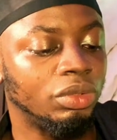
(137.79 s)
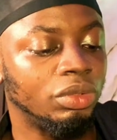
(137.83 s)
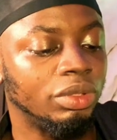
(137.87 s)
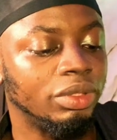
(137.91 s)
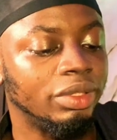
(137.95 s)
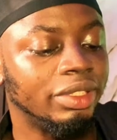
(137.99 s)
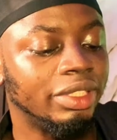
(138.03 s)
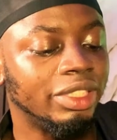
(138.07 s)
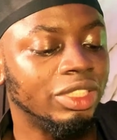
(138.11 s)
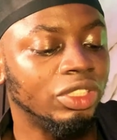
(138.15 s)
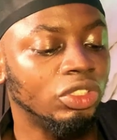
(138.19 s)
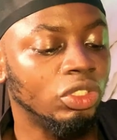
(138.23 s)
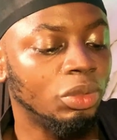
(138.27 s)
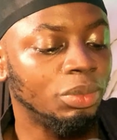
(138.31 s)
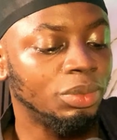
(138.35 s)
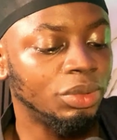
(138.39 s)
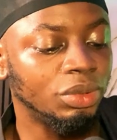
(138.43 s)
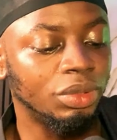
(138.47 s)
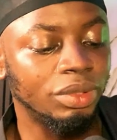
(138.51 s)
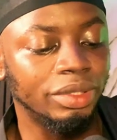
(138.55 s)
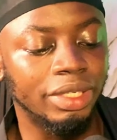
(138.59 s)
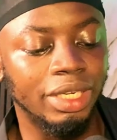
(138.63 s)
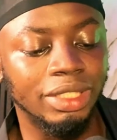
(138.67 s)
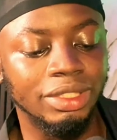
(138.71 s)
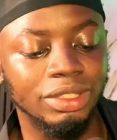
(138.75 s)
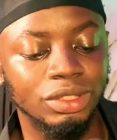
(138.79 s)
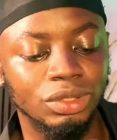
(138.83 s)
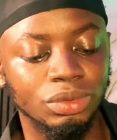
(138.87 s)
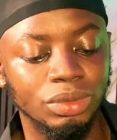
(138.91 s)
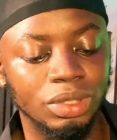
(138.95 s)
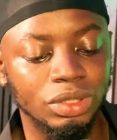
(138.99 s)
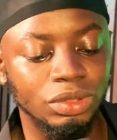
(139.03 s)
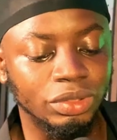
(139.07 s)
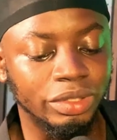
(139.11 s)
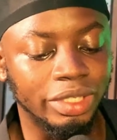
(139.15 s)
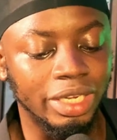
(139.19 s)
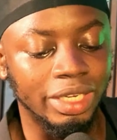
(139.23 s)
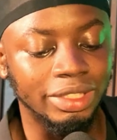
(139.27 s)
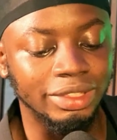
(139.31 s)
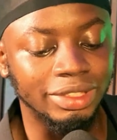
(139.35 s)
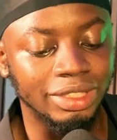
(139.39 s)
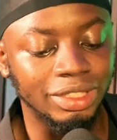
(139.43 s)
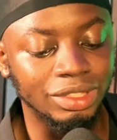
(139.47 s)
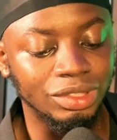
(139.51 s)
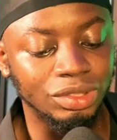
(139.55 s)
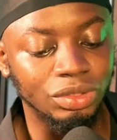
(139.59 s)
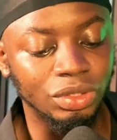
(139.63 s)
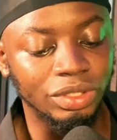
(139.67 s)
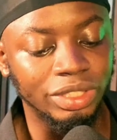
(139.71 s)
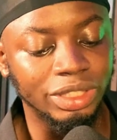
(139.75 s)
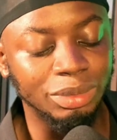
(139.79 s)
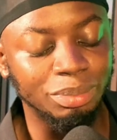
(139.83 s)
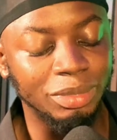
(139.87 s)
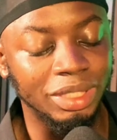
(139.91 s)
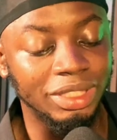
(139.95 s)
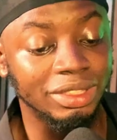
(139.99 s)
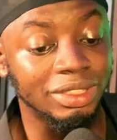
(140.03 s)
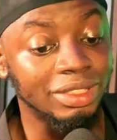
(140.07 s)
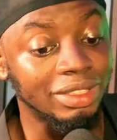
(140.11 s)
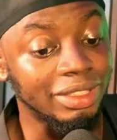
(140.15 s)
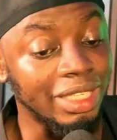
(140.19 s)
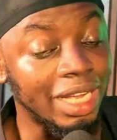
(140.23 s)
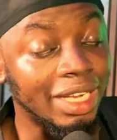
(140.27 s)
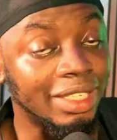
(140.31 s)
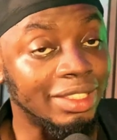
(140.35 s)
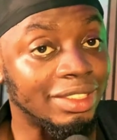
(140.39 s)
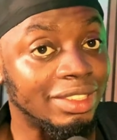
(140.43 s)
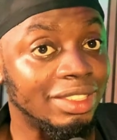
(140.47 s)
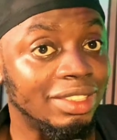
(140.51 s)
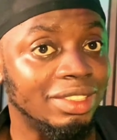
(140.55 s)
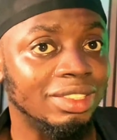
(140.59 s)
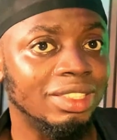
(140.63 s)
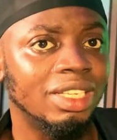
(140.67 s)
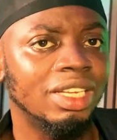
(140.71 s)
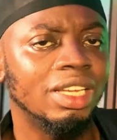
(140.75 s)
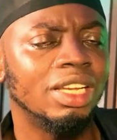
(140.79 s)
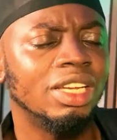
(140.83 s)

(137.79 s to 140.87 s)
In this option, that is where you can change the image sizes.